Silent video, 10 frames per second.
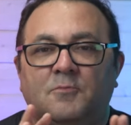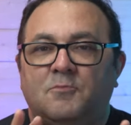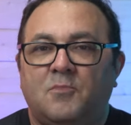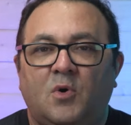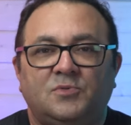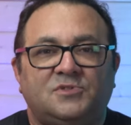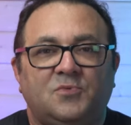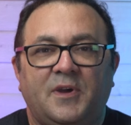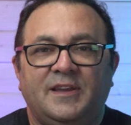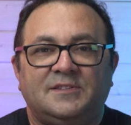Most
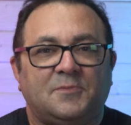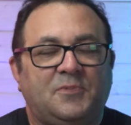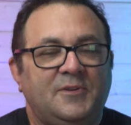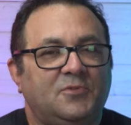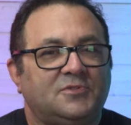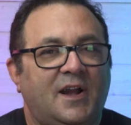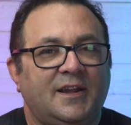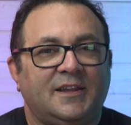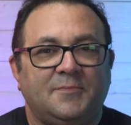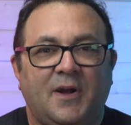ways that people are
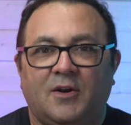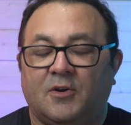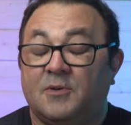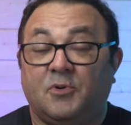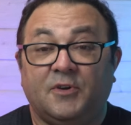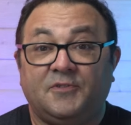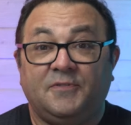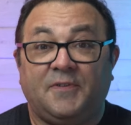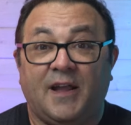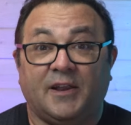talking about, perfectly
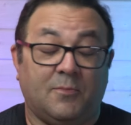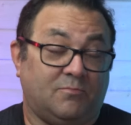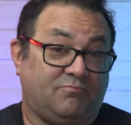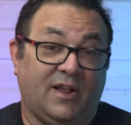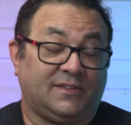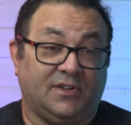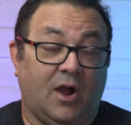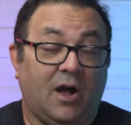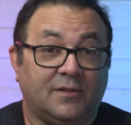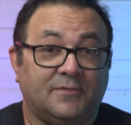fine, practically
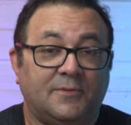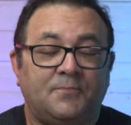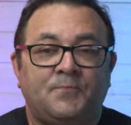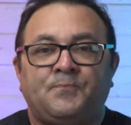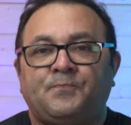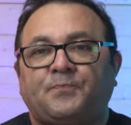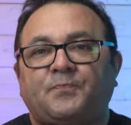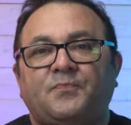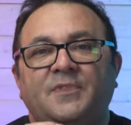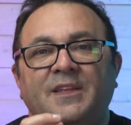all of them.
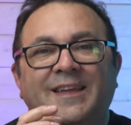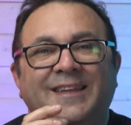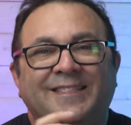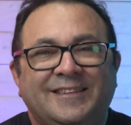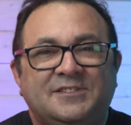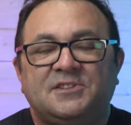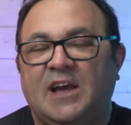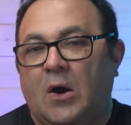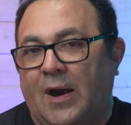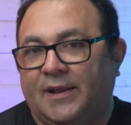This is
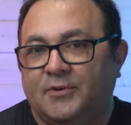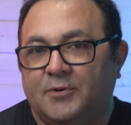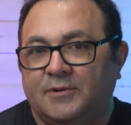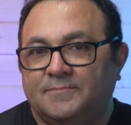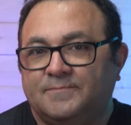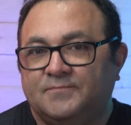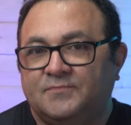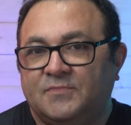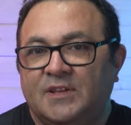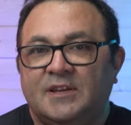how I do it.
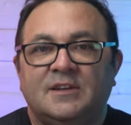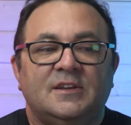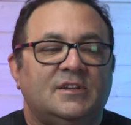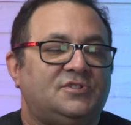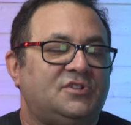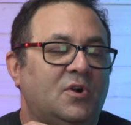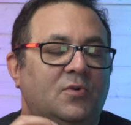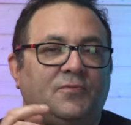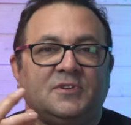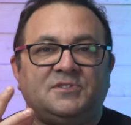
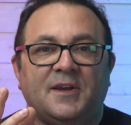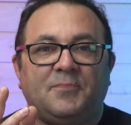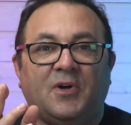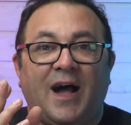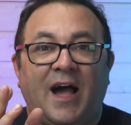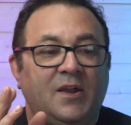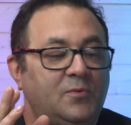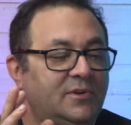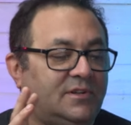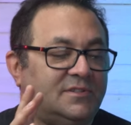So, for example, I
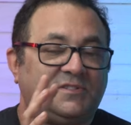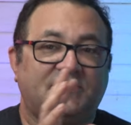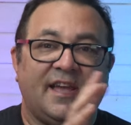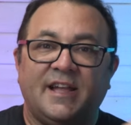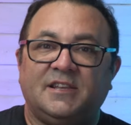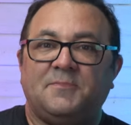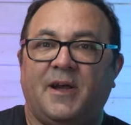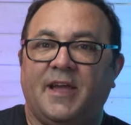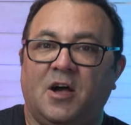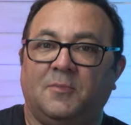will sand
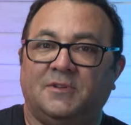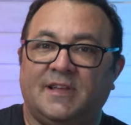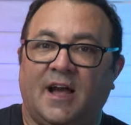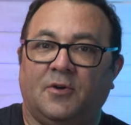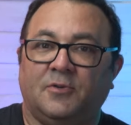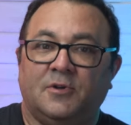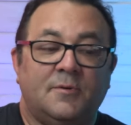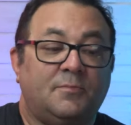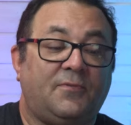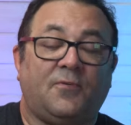my helmet down
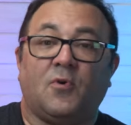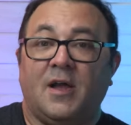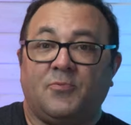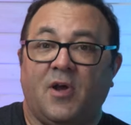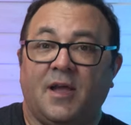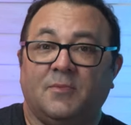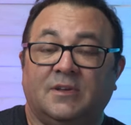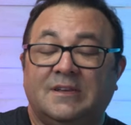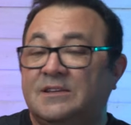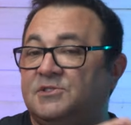before I prime
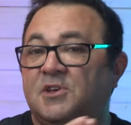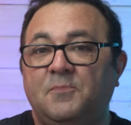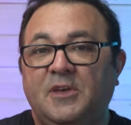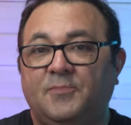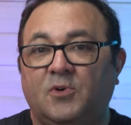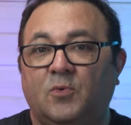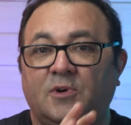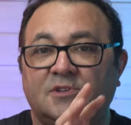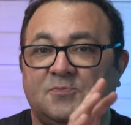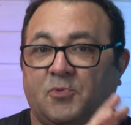it. Some people
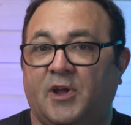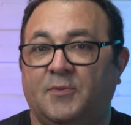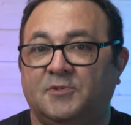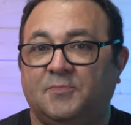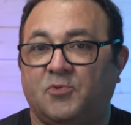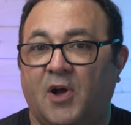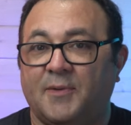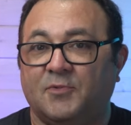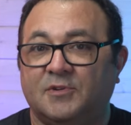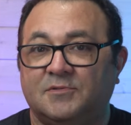will spray it with the
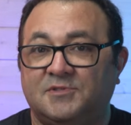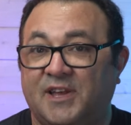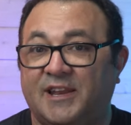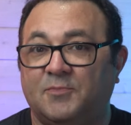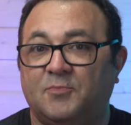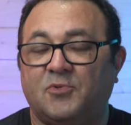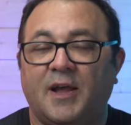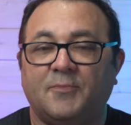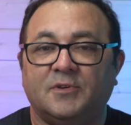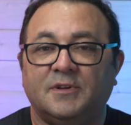primer, sandable
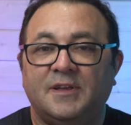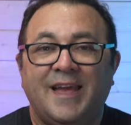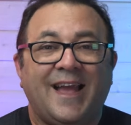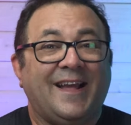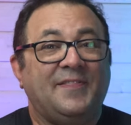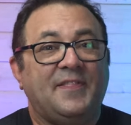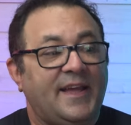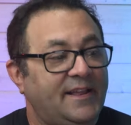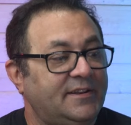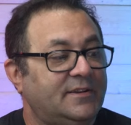primer, and
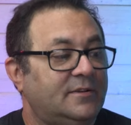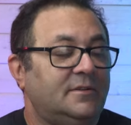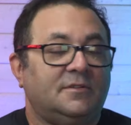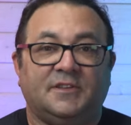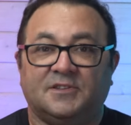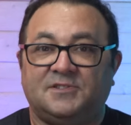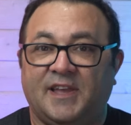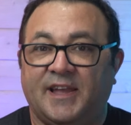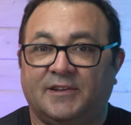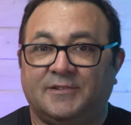then they'll
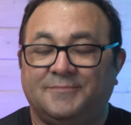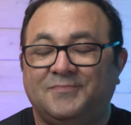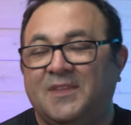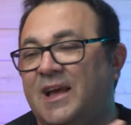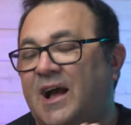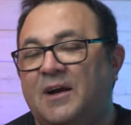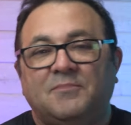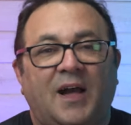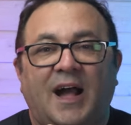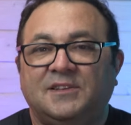sand.
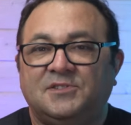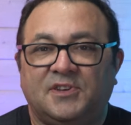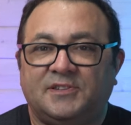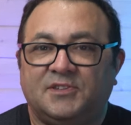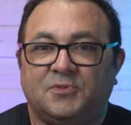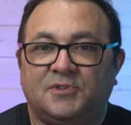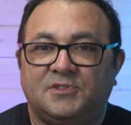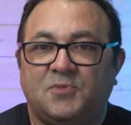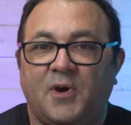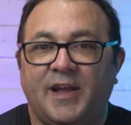I just like to do it
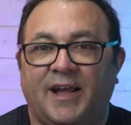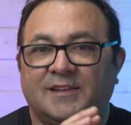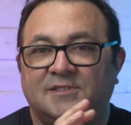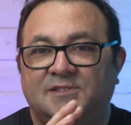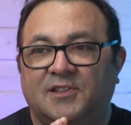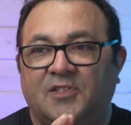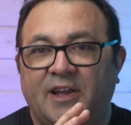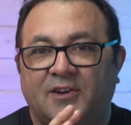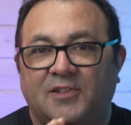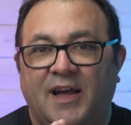this way. I can see the
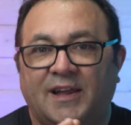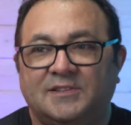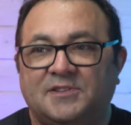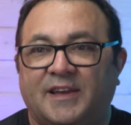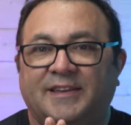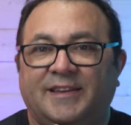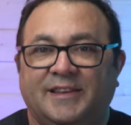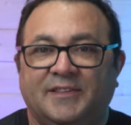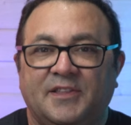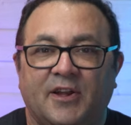layer lines, I can
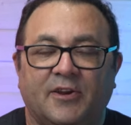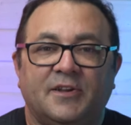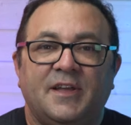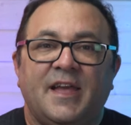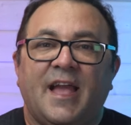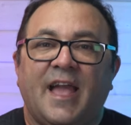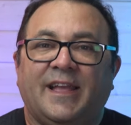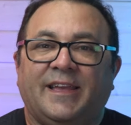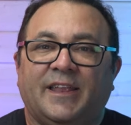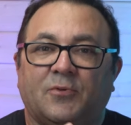get in there
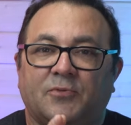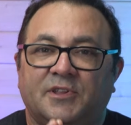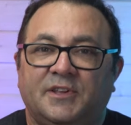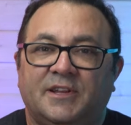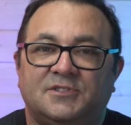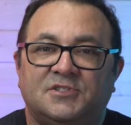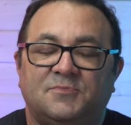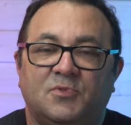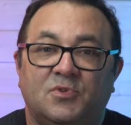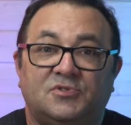and get it really nice and
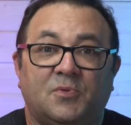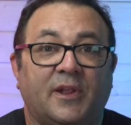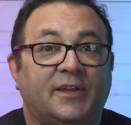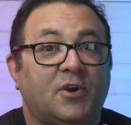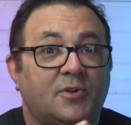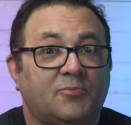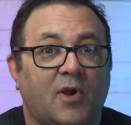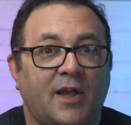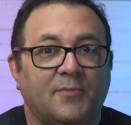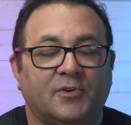smooth, so when I go to
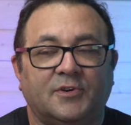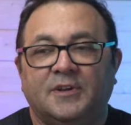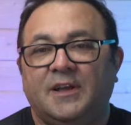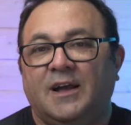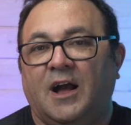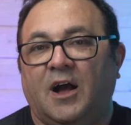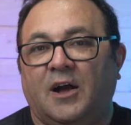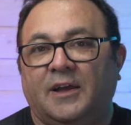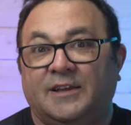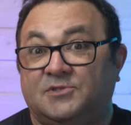primer,
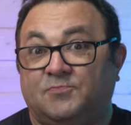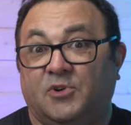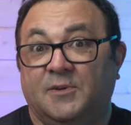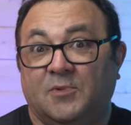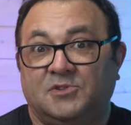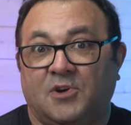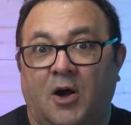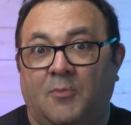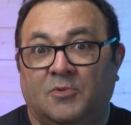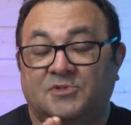it's pretty much
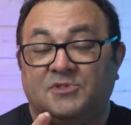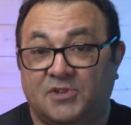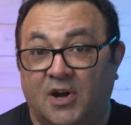almost